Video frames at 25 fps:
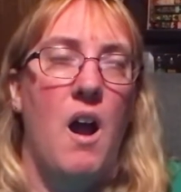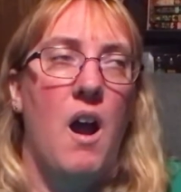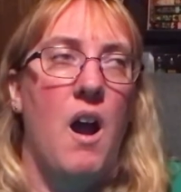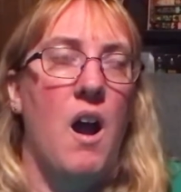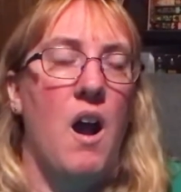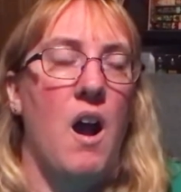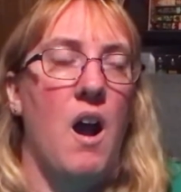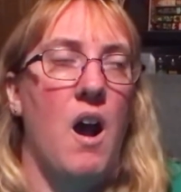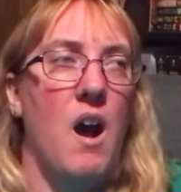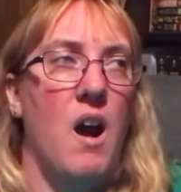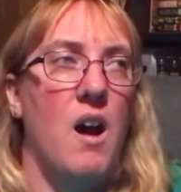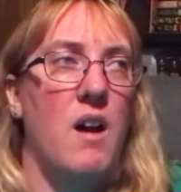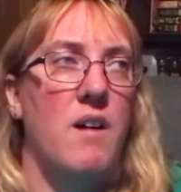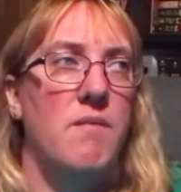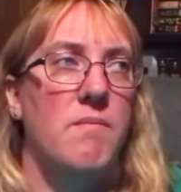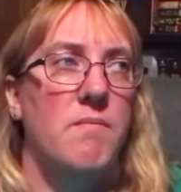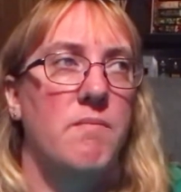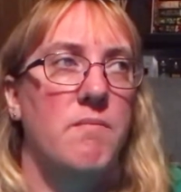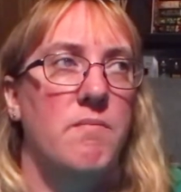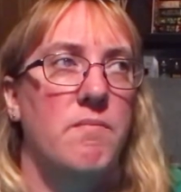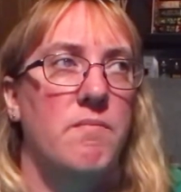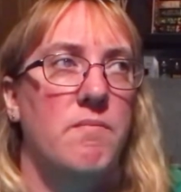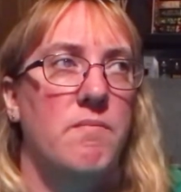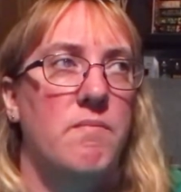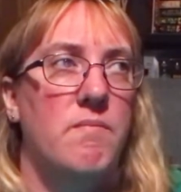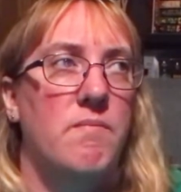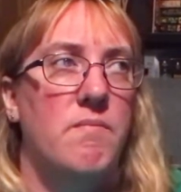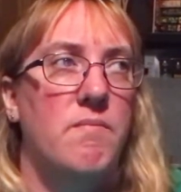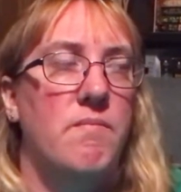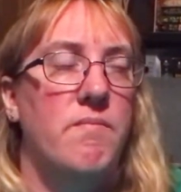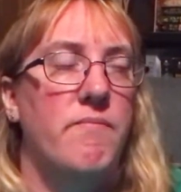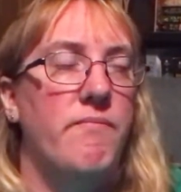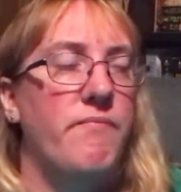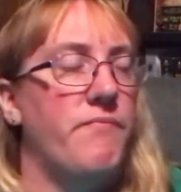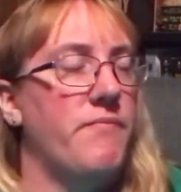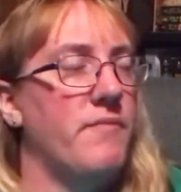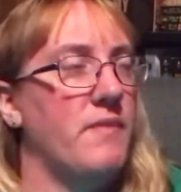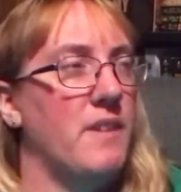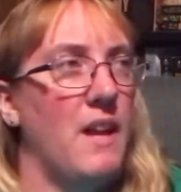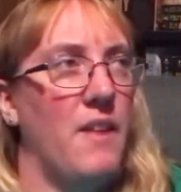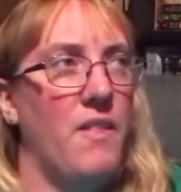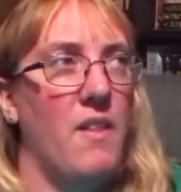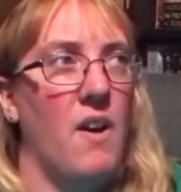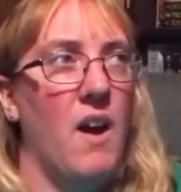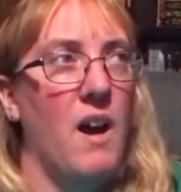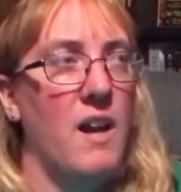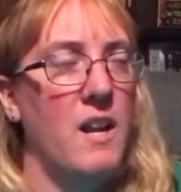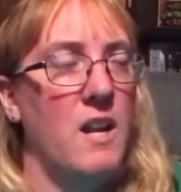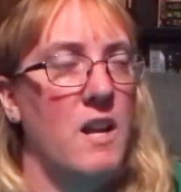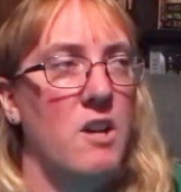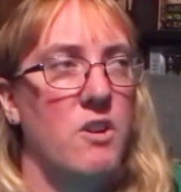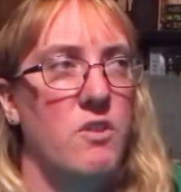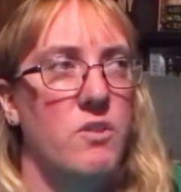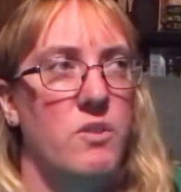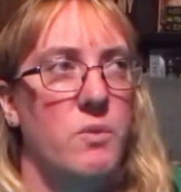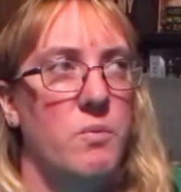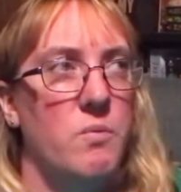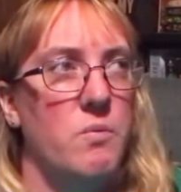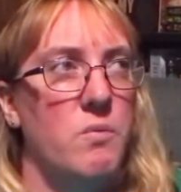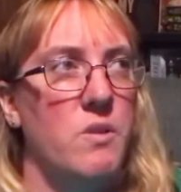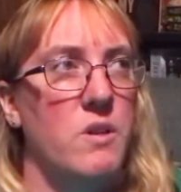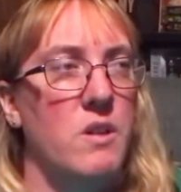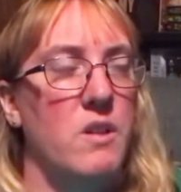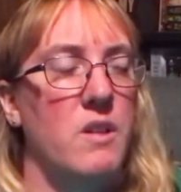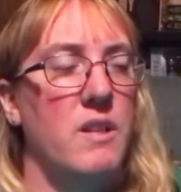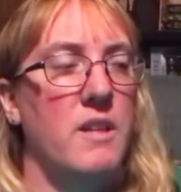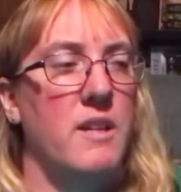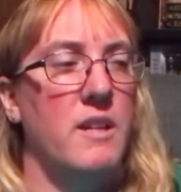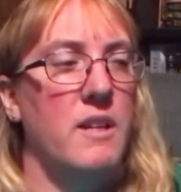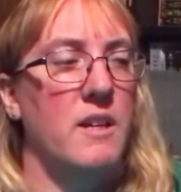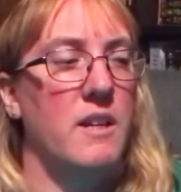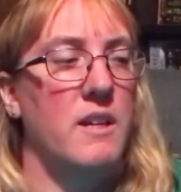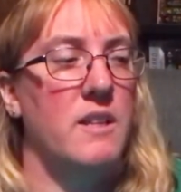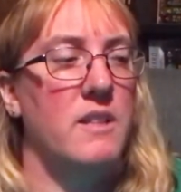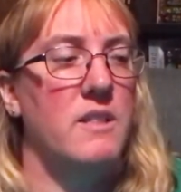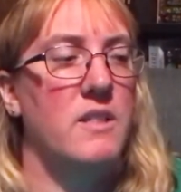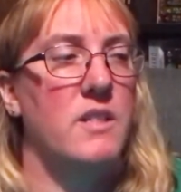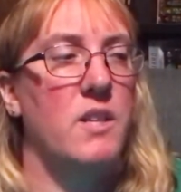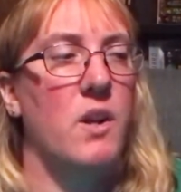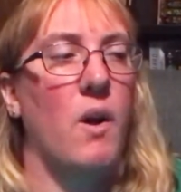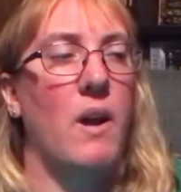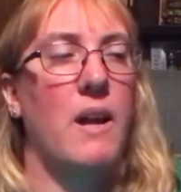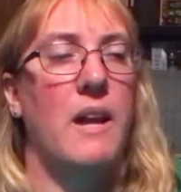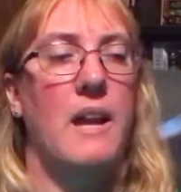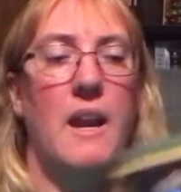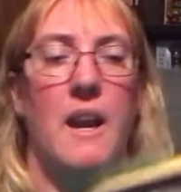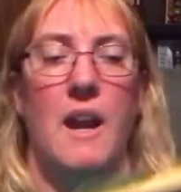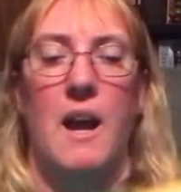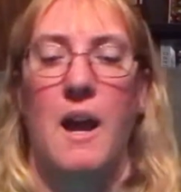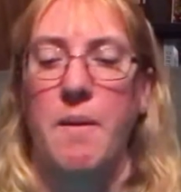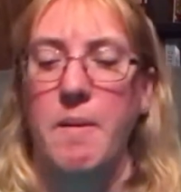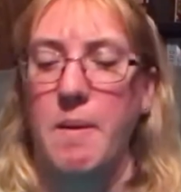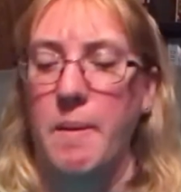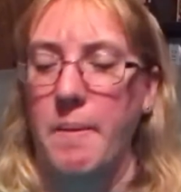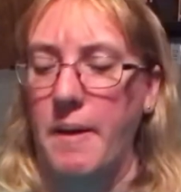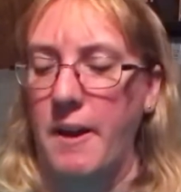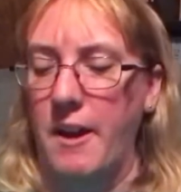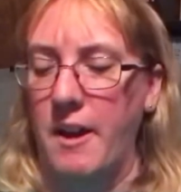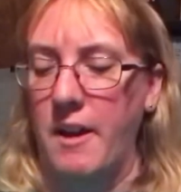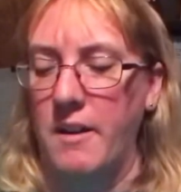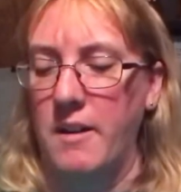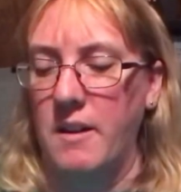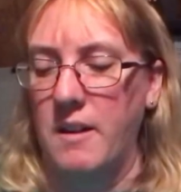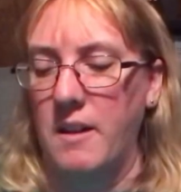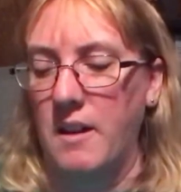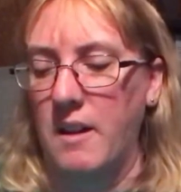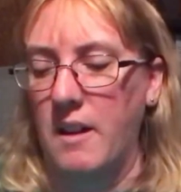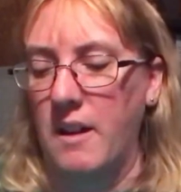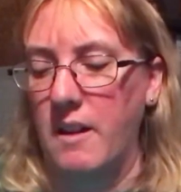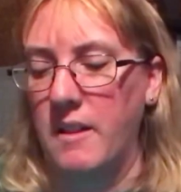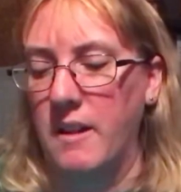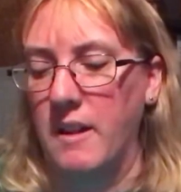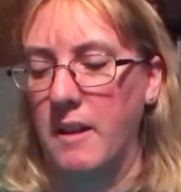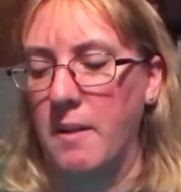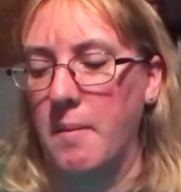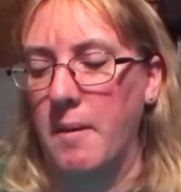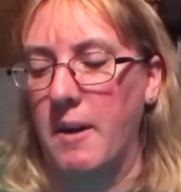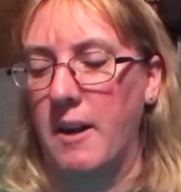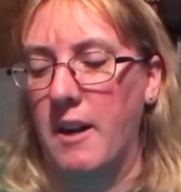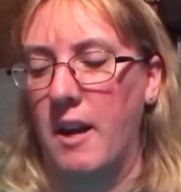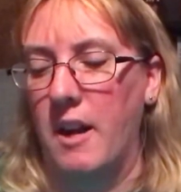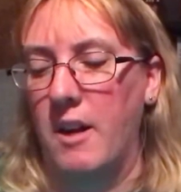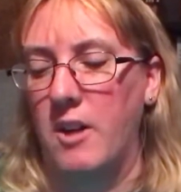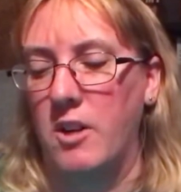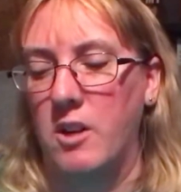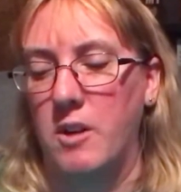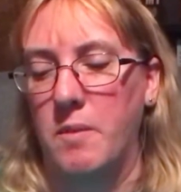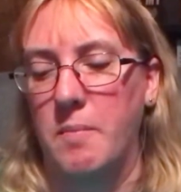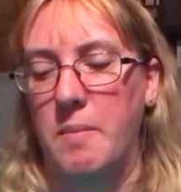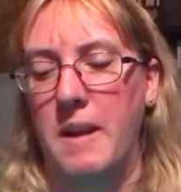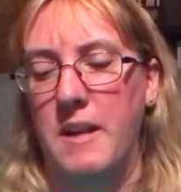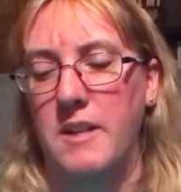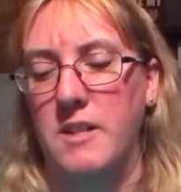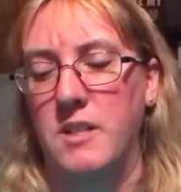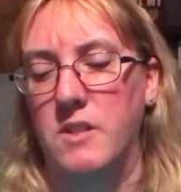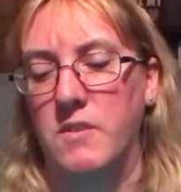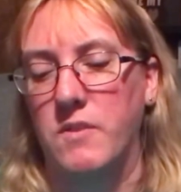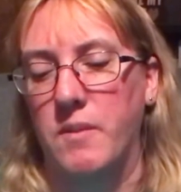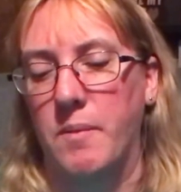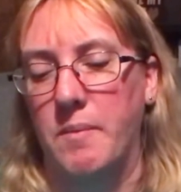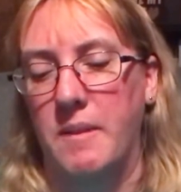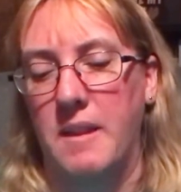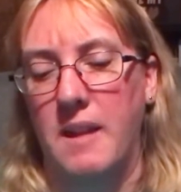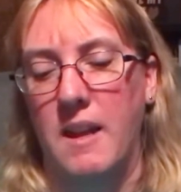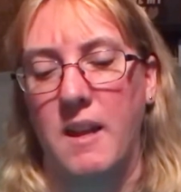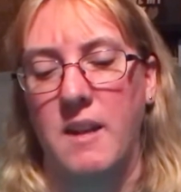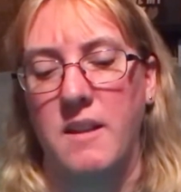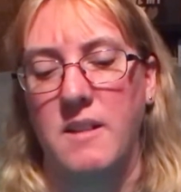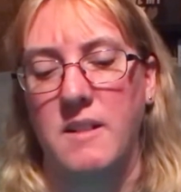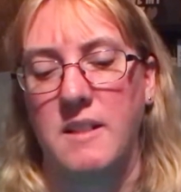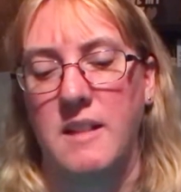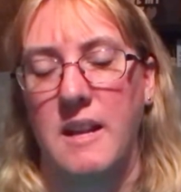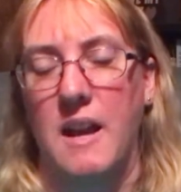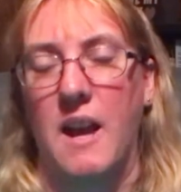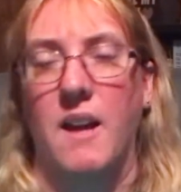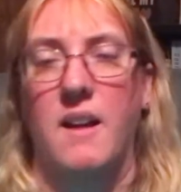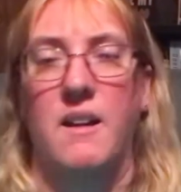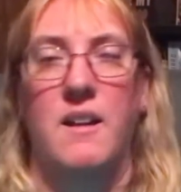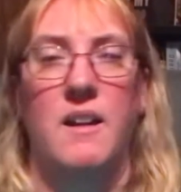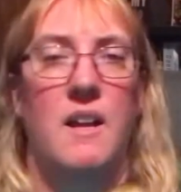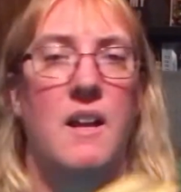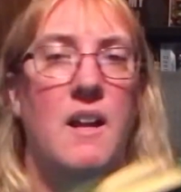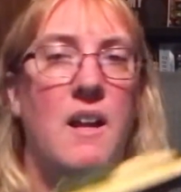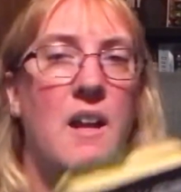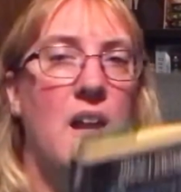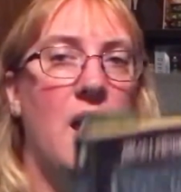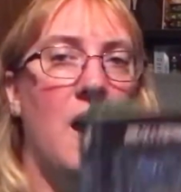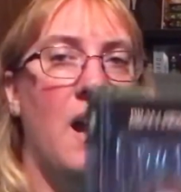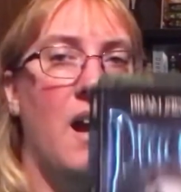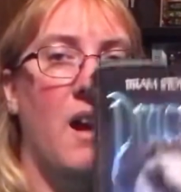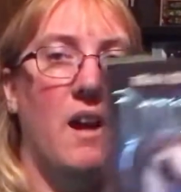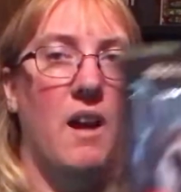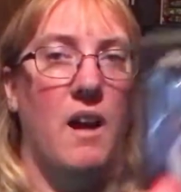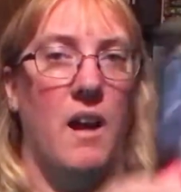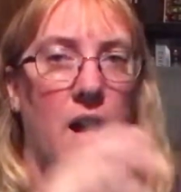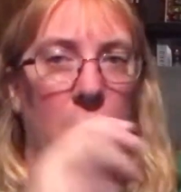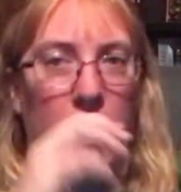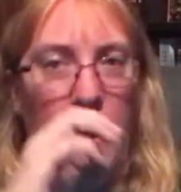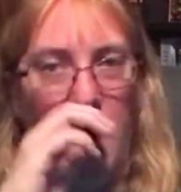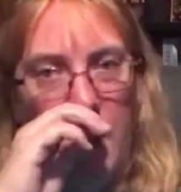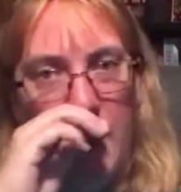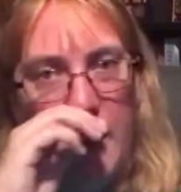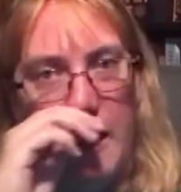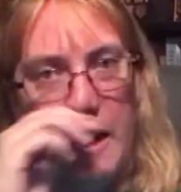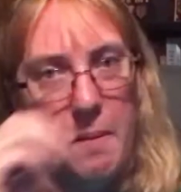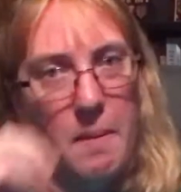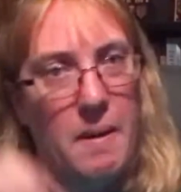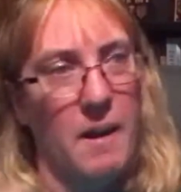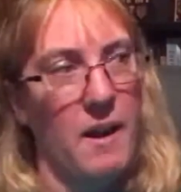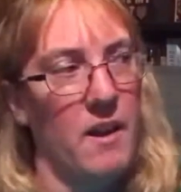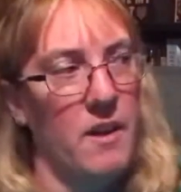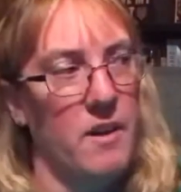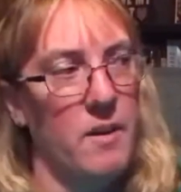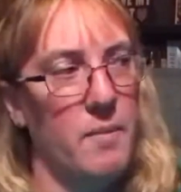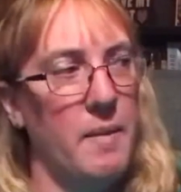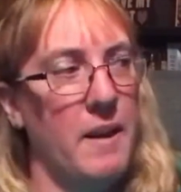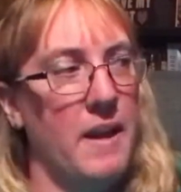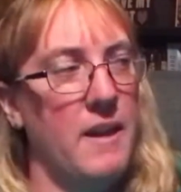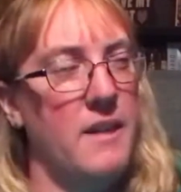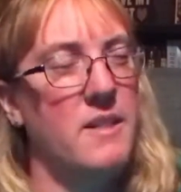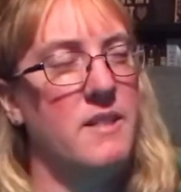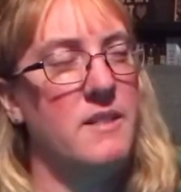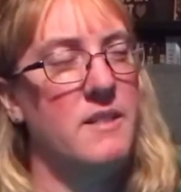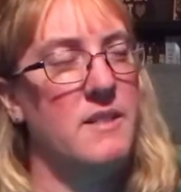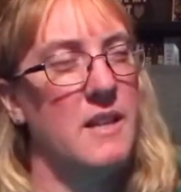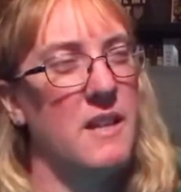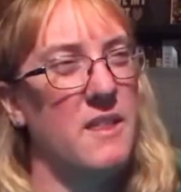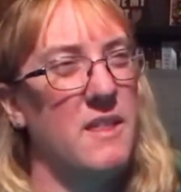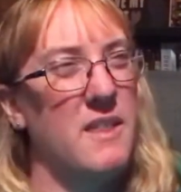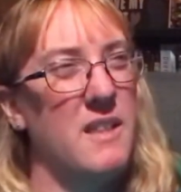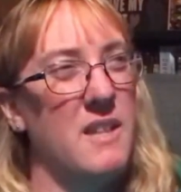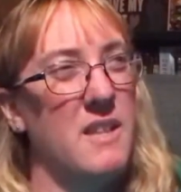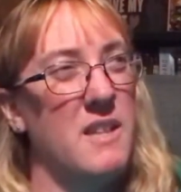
The audio is really good. So again, I'm about 100 pages from the end. Yeah. I got about 100 pages, and I think